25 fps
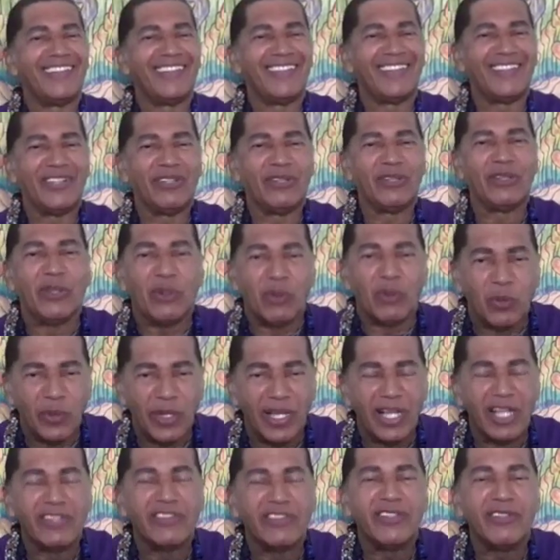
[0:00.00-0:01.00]
You know, the
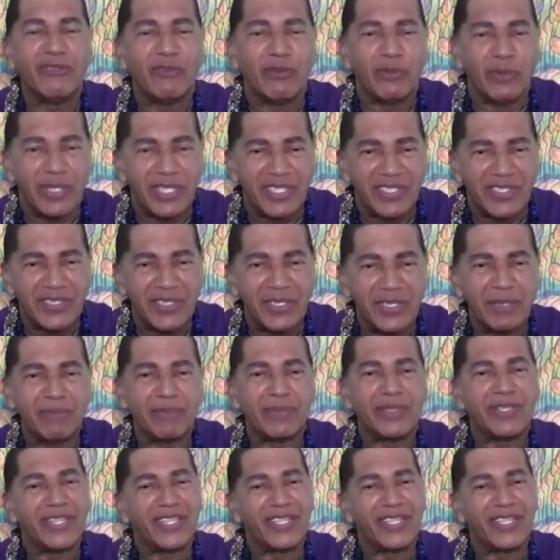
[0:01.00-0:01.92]
wealth of wisdom